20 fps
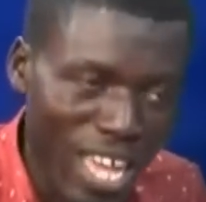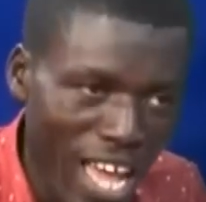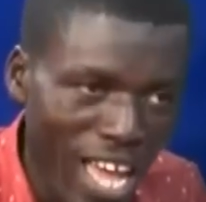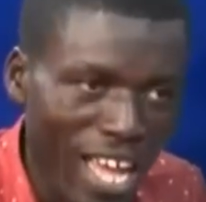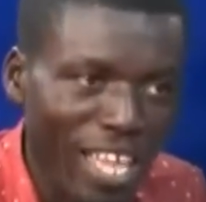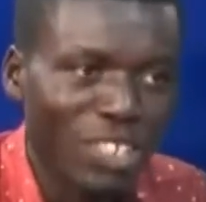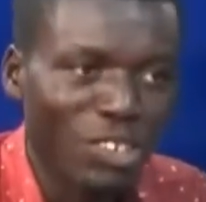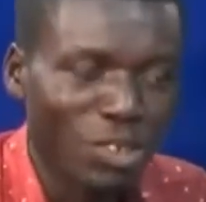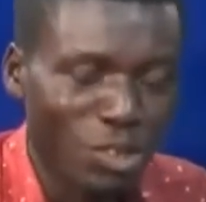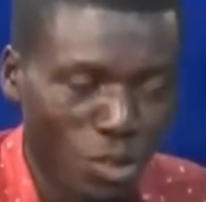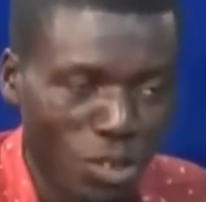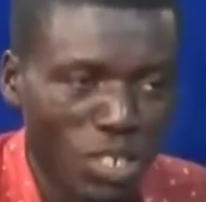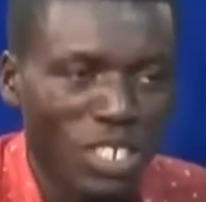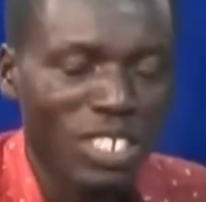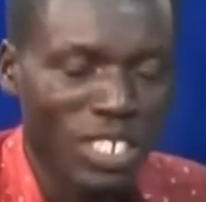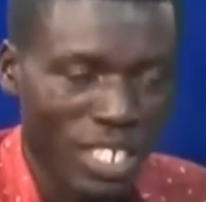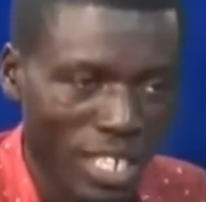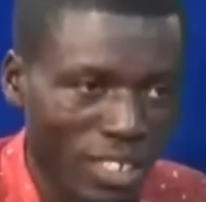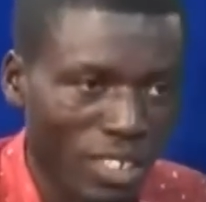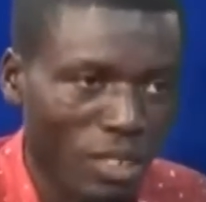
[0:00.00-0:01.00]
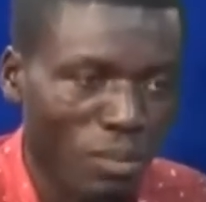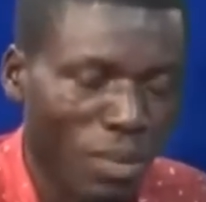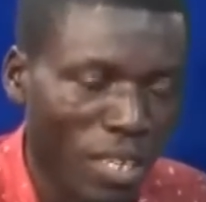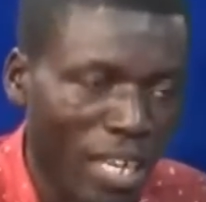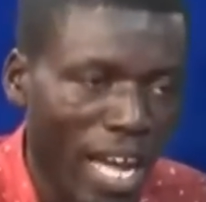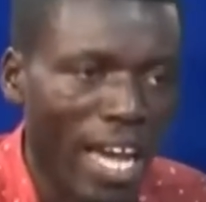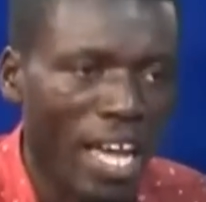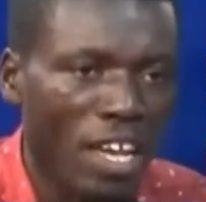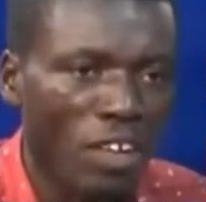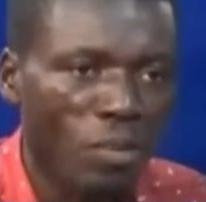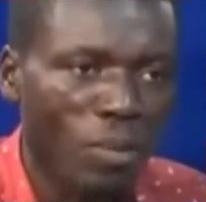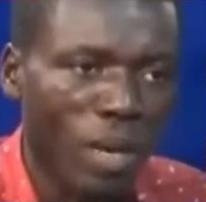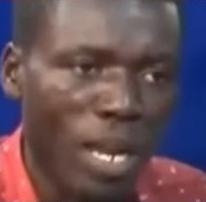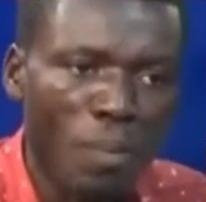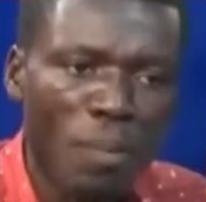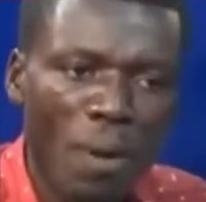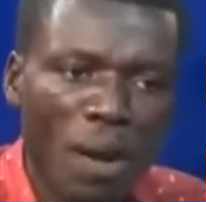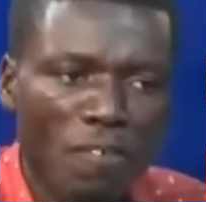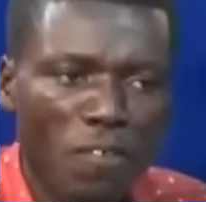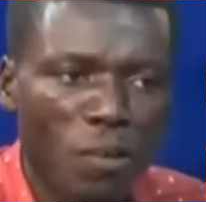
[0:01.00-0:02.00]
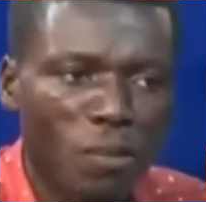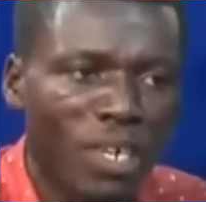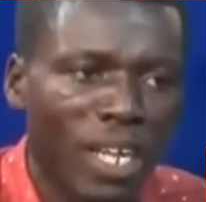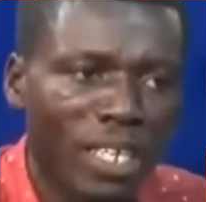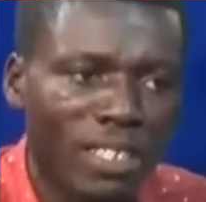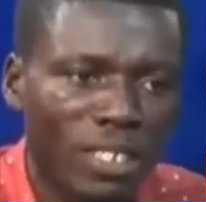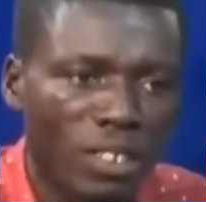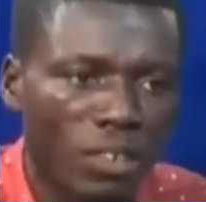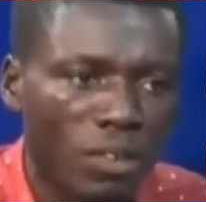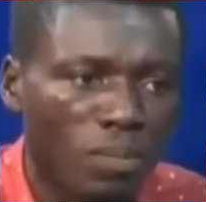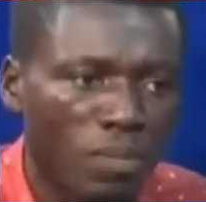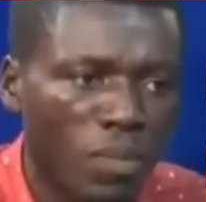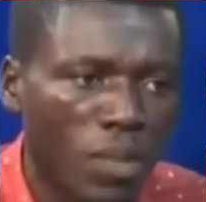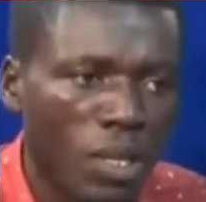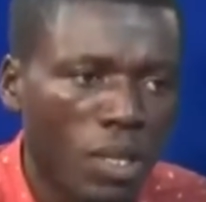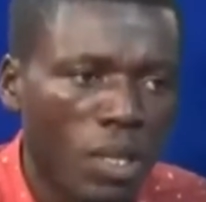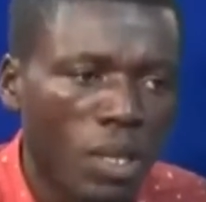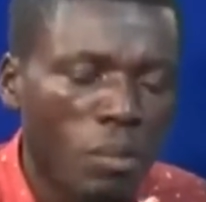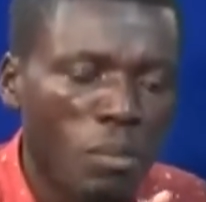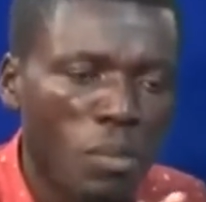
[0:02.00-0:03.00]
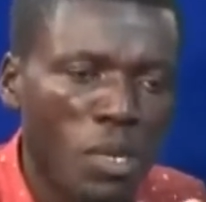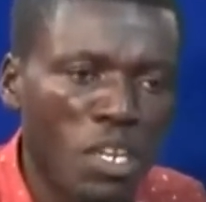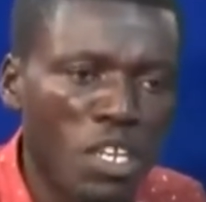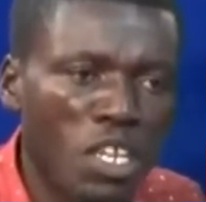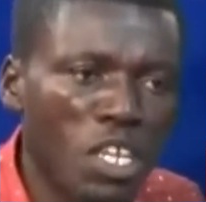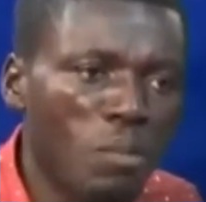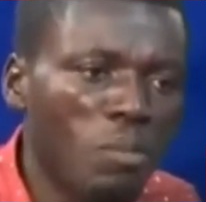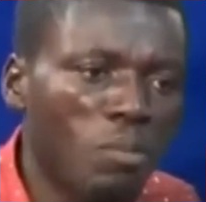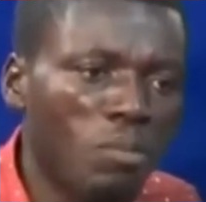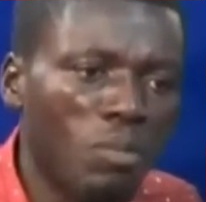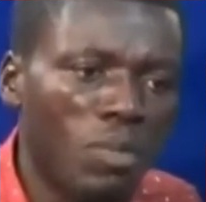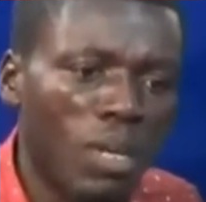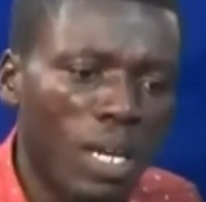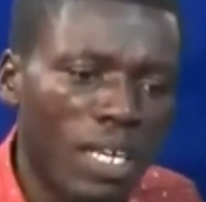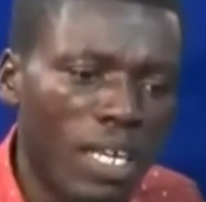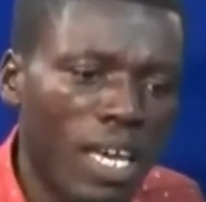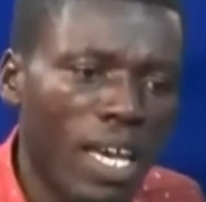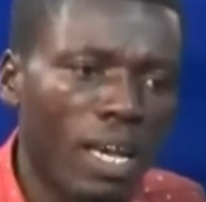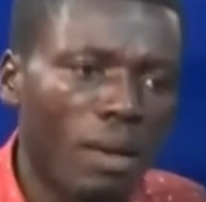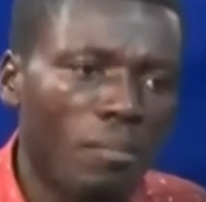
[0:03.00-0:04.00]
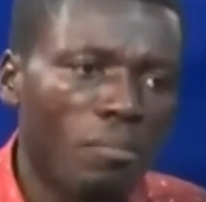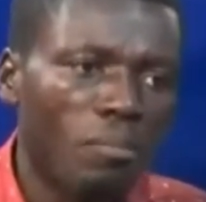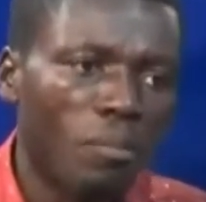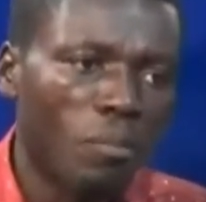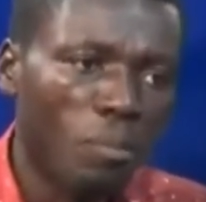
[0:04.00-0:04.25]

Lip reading: yes, Mikaya. No, but apart from that, no, me name a year